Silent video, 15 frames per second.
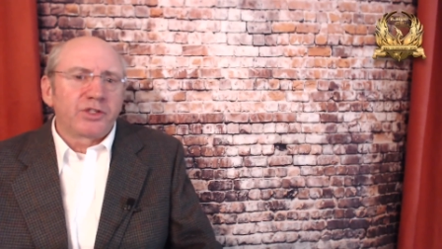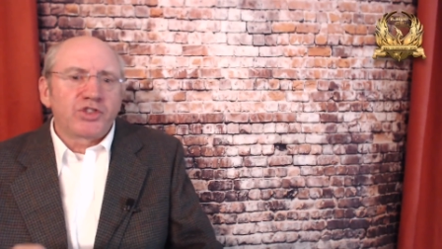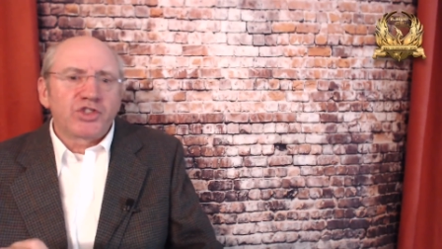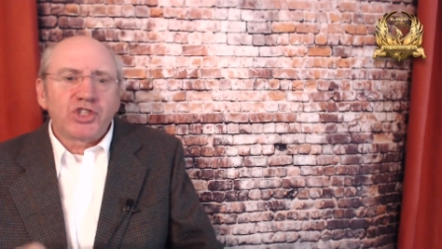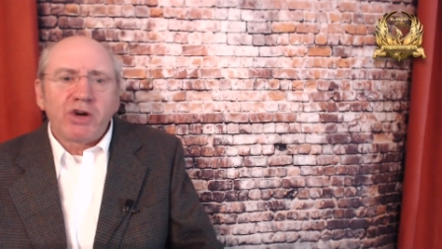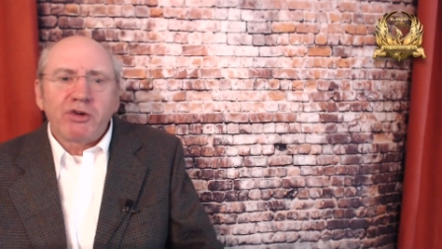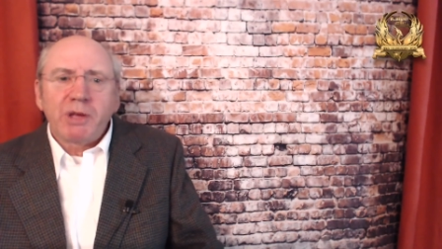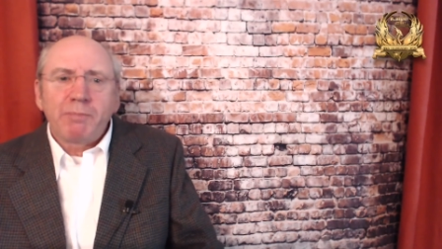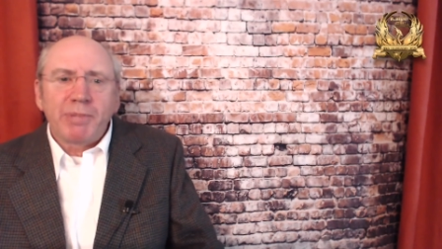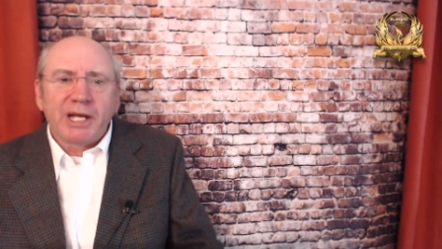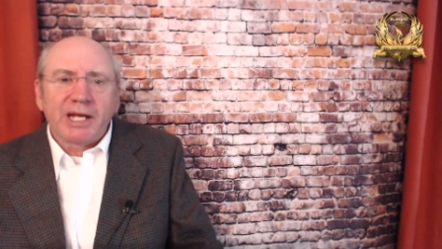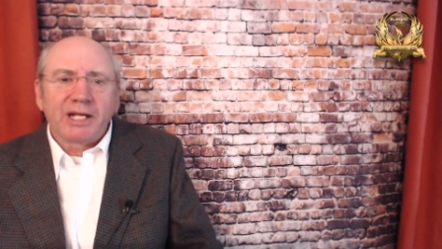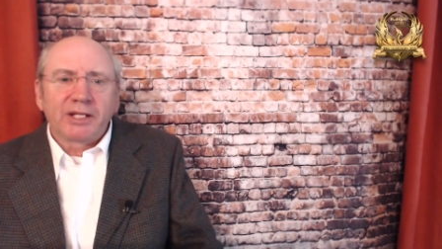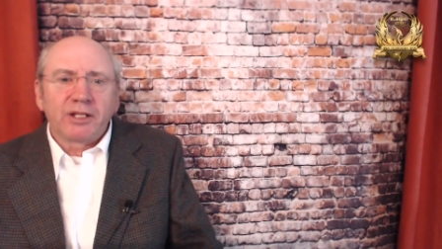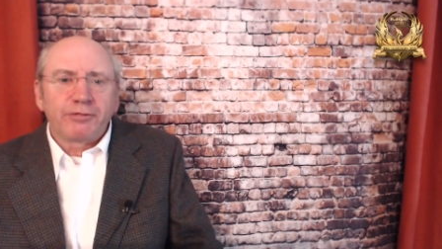cherry
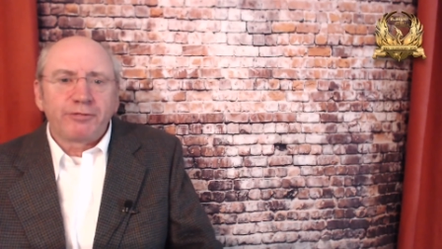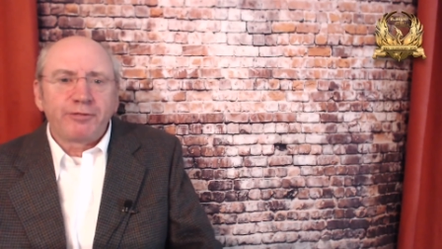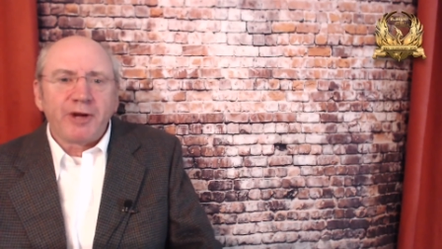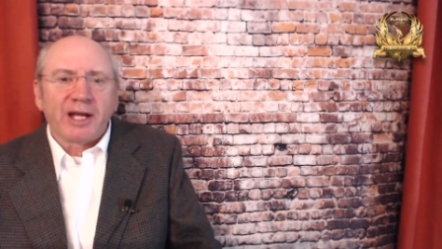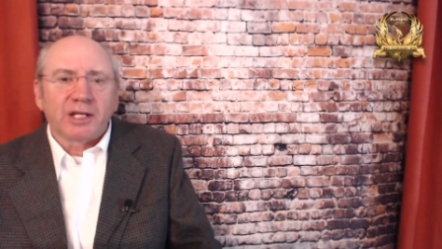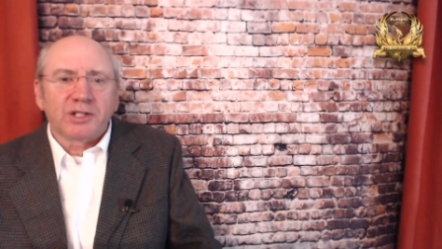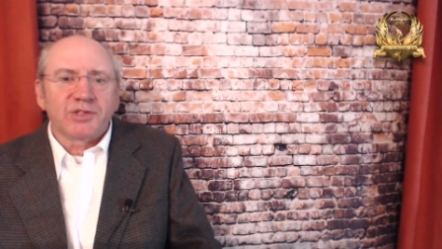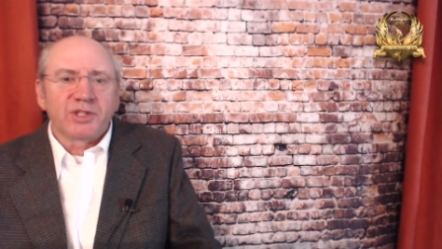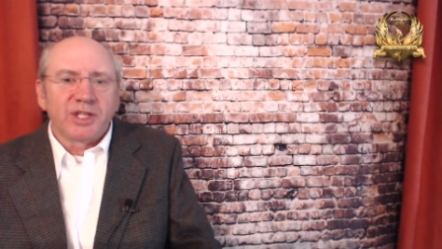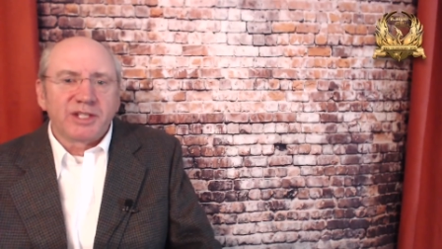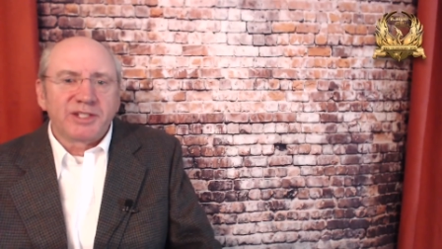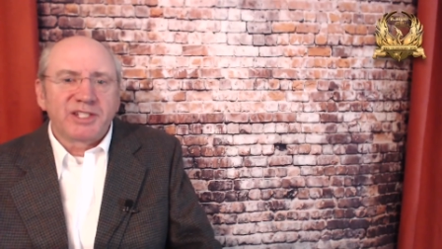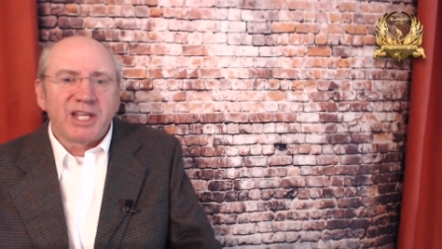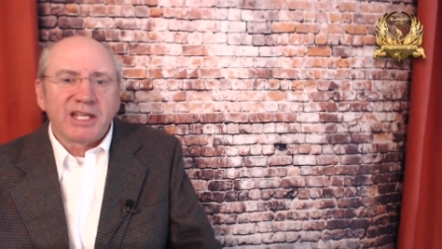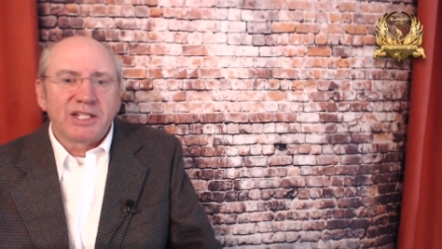picking the facts and the
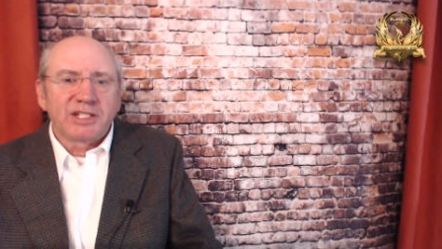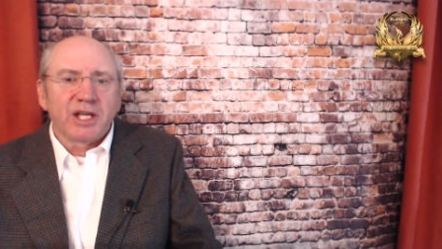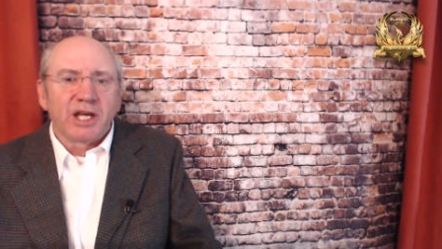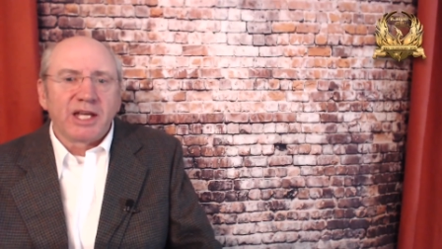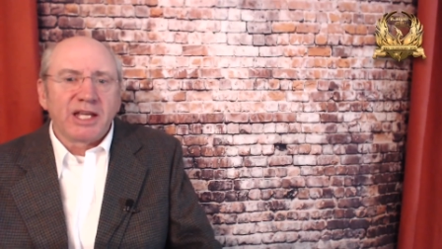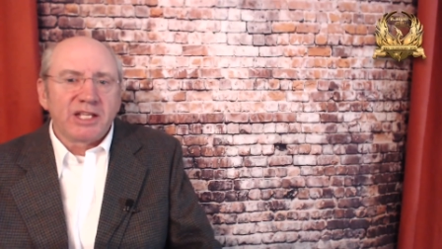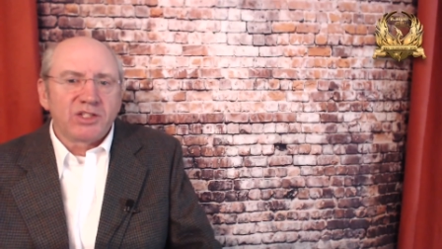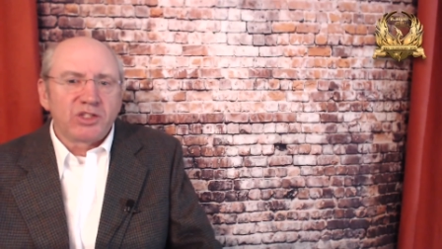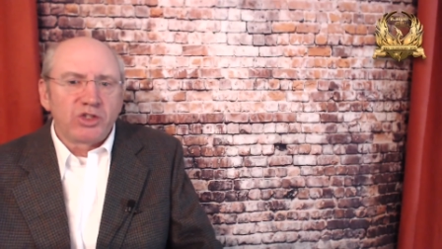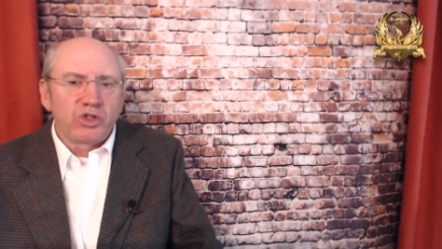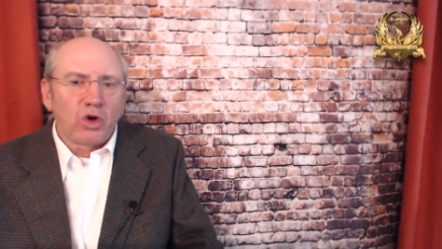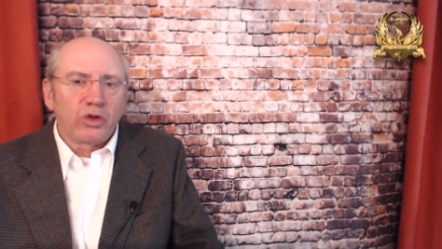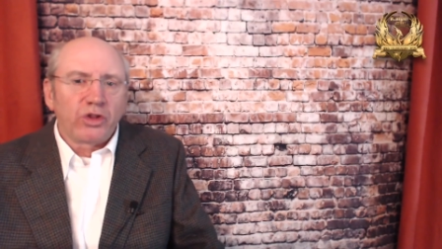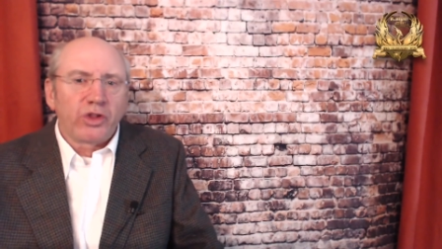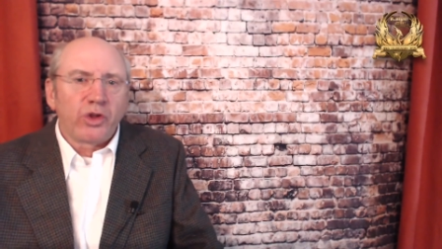data is
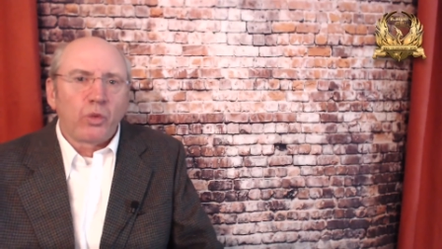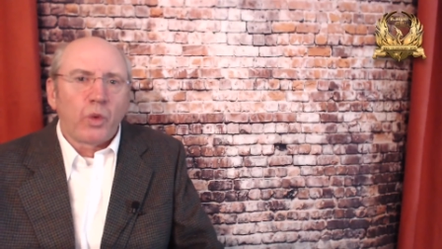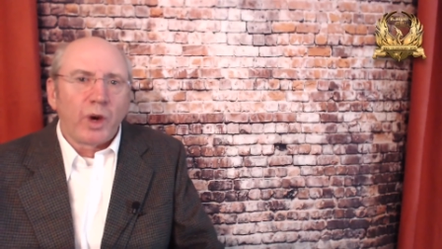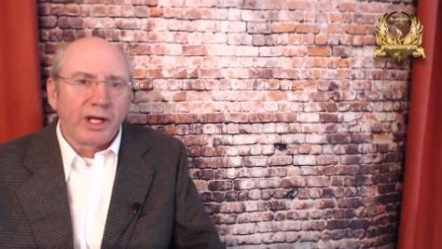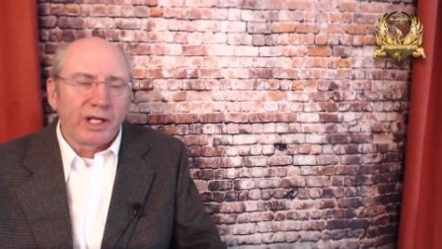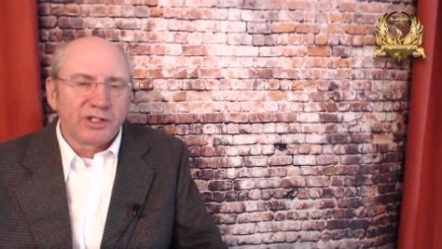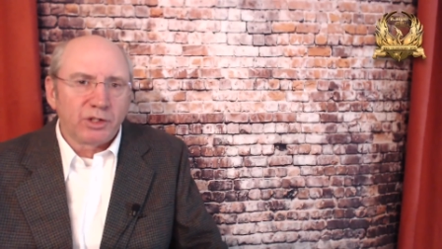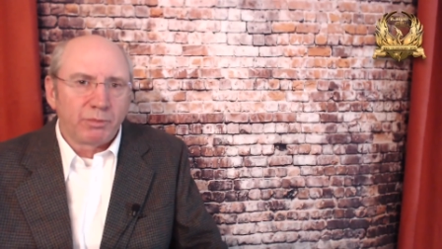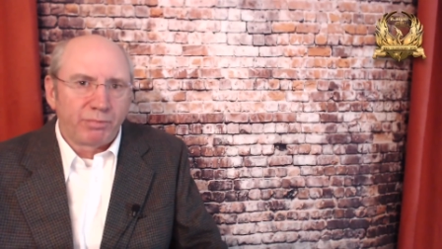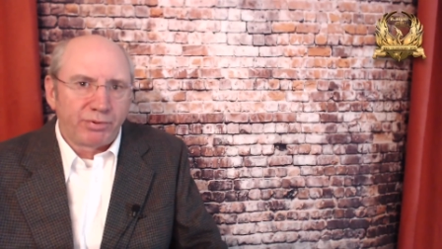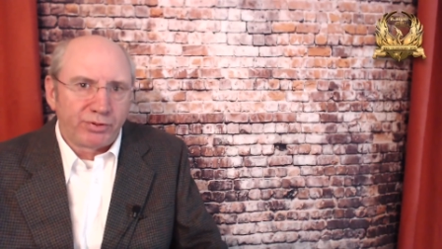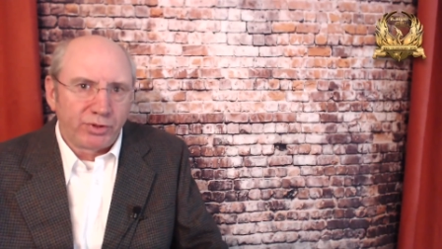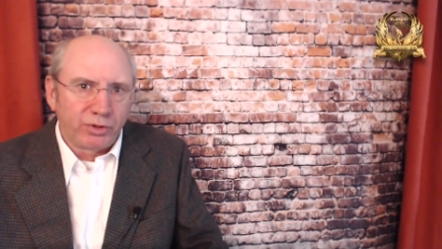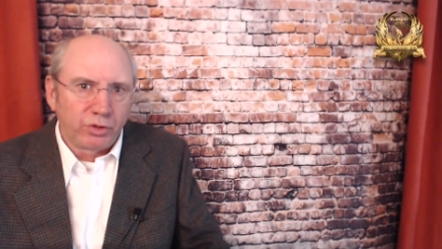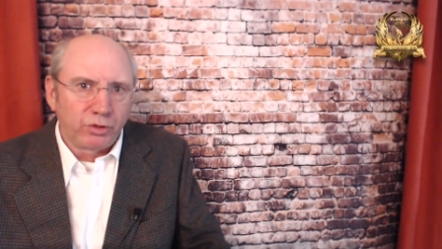not the way to
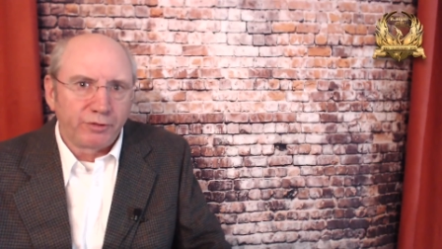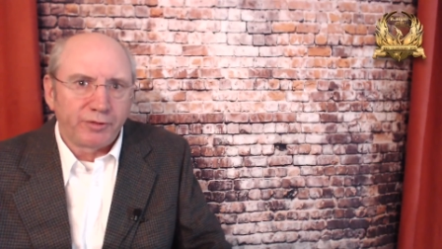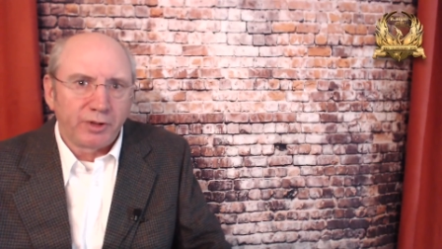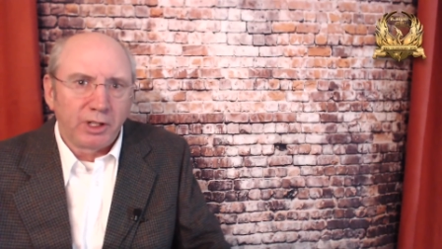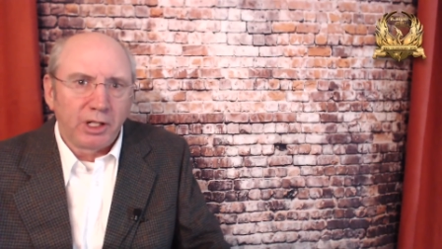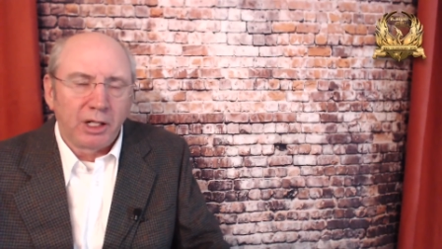prove